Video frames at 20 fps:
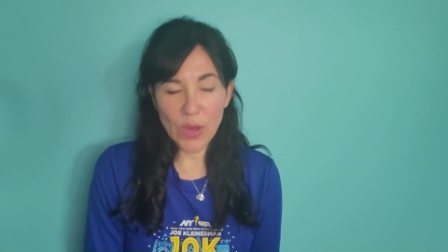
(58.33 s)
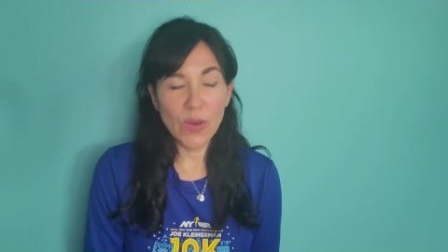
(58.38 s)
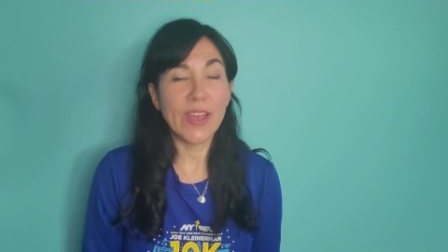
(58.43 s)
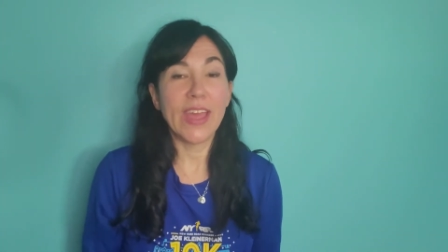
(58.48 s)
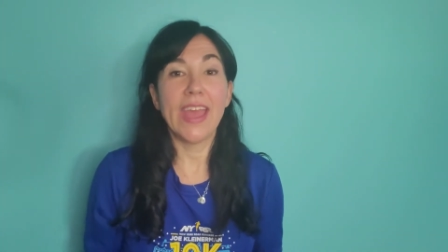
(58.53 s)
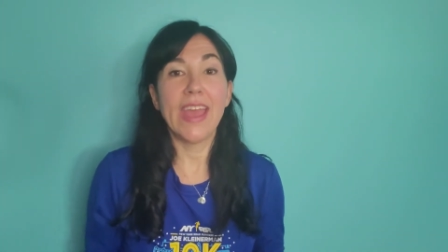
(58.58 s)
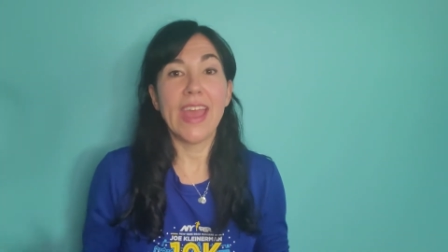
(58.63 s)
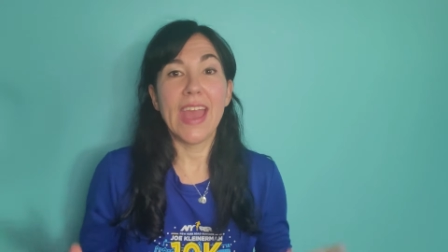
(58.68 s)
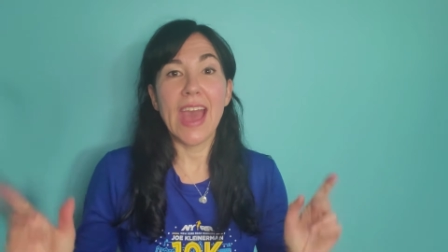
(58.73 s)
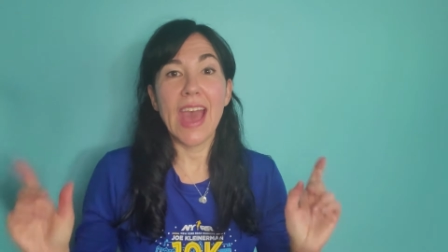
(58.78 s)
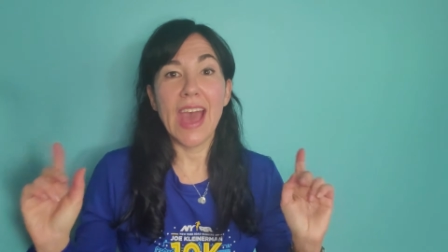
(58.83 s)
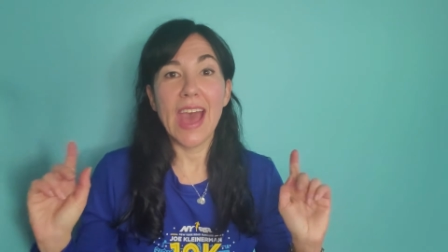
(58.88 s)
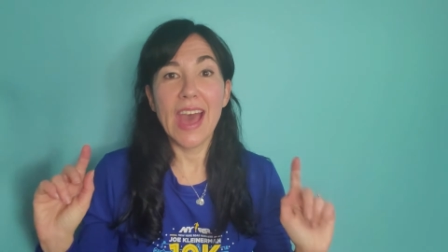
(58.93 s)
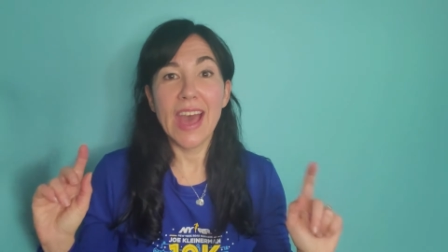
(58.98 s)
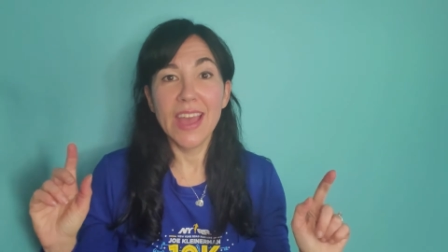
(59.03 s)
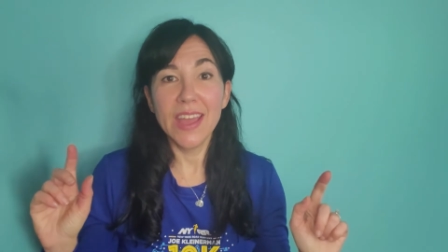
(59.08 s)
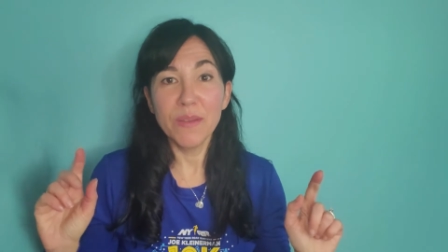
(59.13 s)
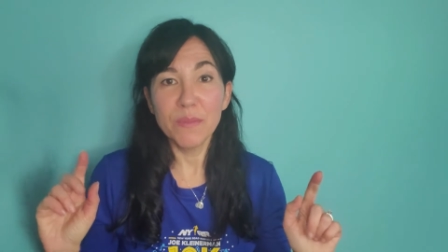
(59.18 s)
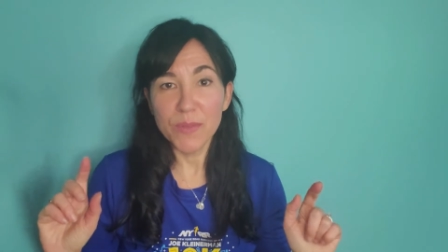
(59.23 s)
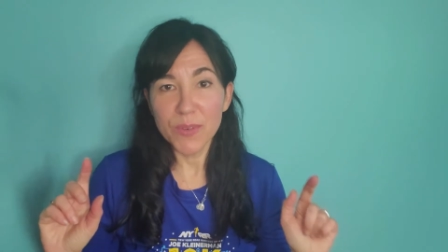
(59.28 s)
Okay,
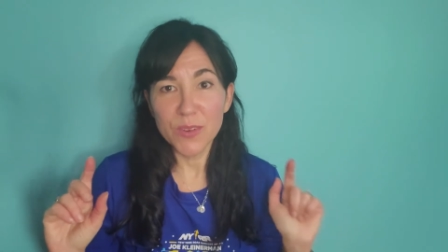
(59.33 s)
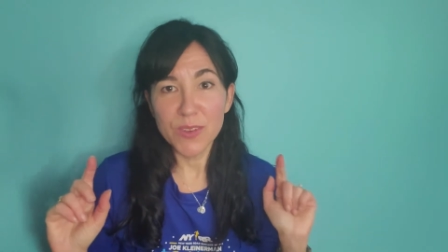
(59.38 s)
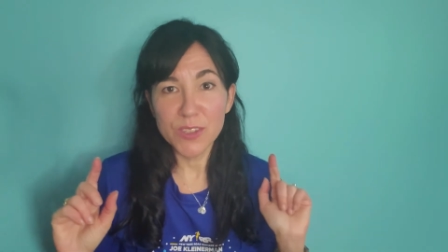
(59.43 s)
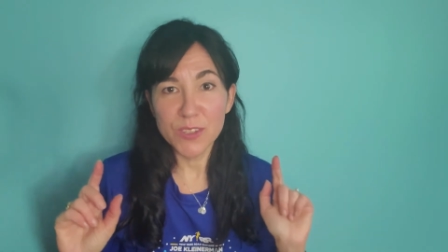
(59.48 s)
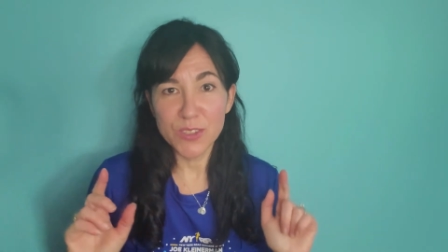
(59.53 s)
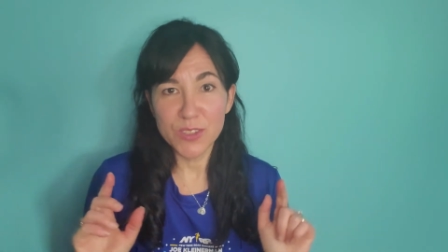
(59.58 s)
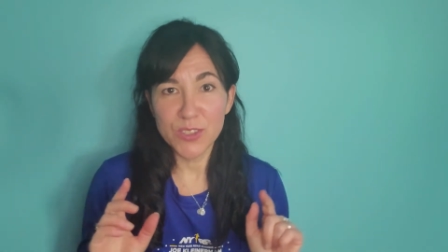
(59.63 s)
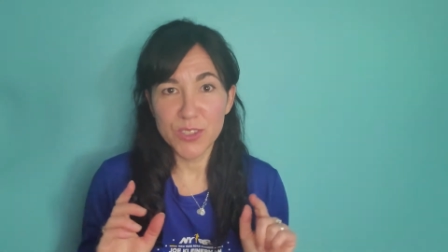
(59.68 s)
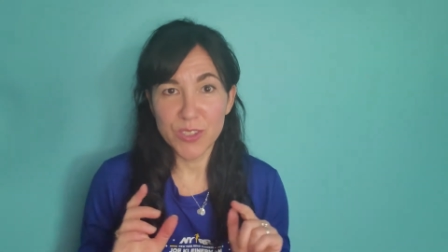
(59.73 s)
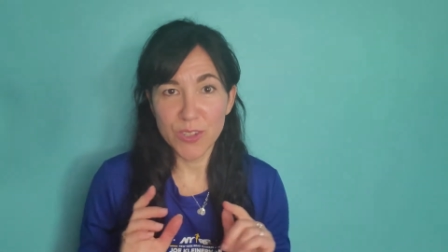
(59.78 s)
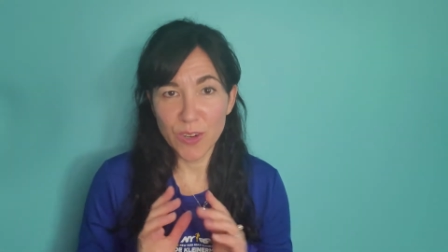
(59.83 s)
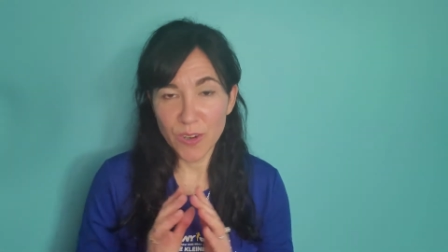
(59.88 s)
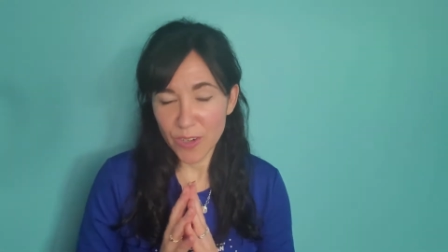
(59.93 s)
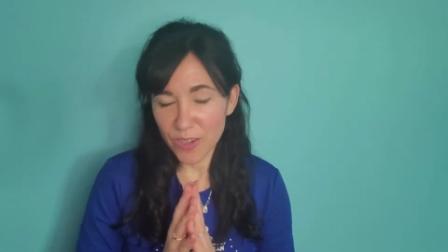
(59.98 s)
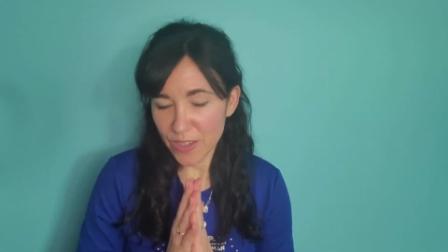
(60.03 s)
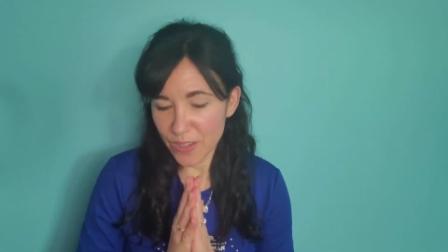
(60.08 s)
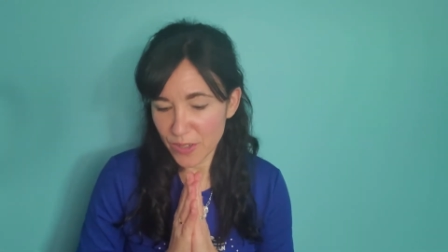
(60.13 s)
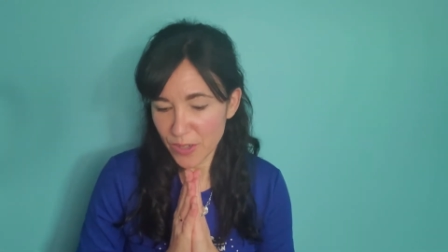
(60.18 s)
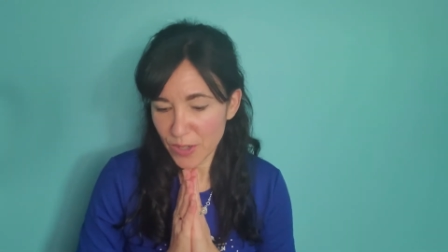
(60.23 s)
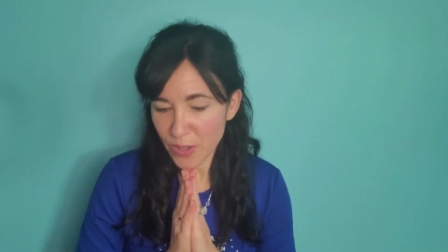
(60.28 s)
I'm going to
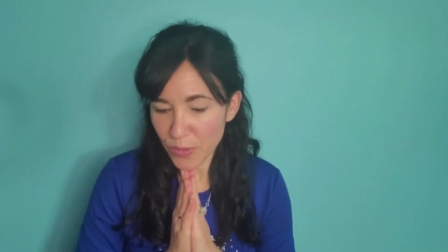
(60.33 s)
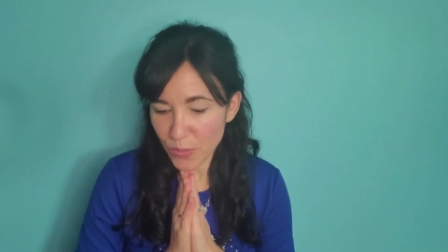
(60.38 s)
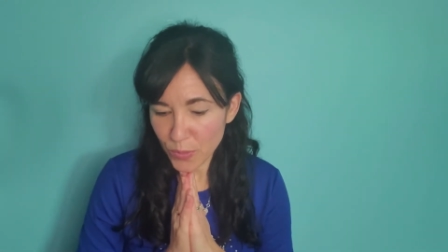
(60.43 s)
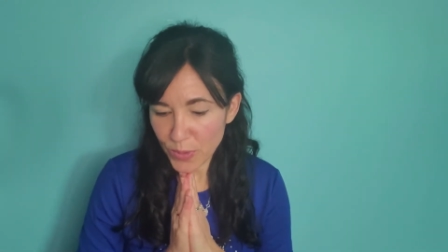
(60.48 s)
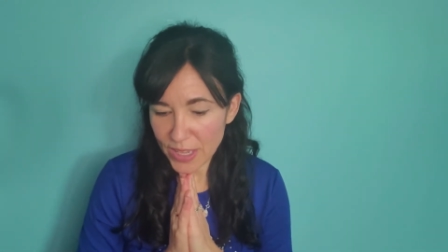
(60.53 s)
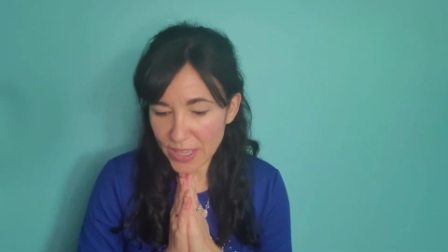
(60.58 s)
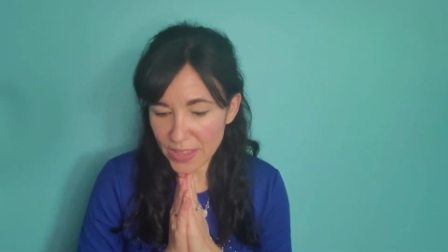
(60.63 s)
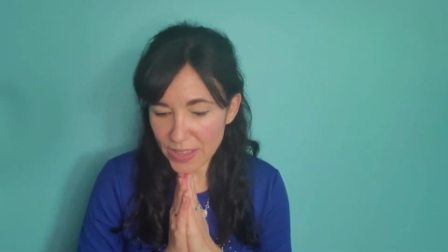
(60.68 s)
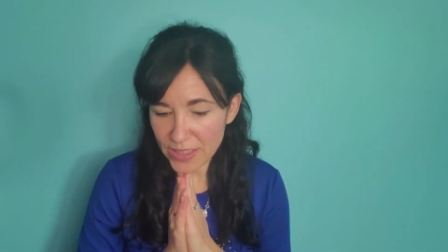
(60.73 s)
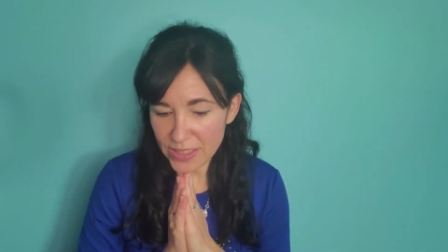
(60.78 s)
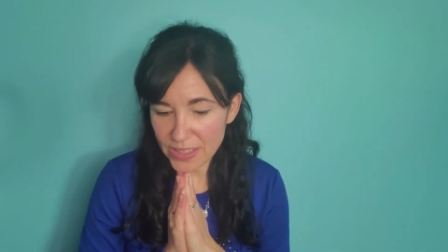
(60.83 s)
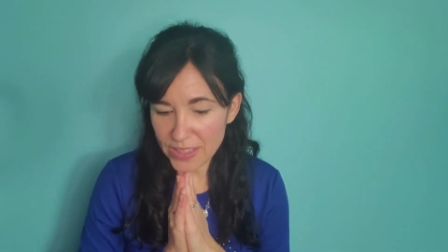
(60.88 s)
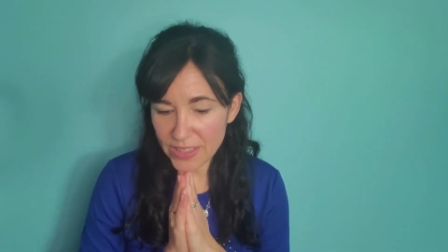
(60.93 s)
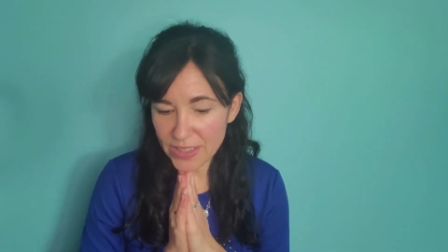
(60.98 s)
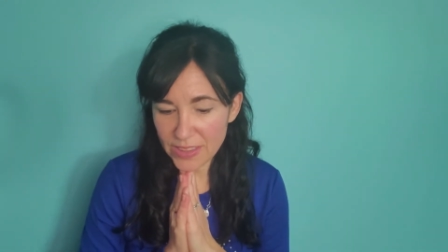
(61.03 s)
start with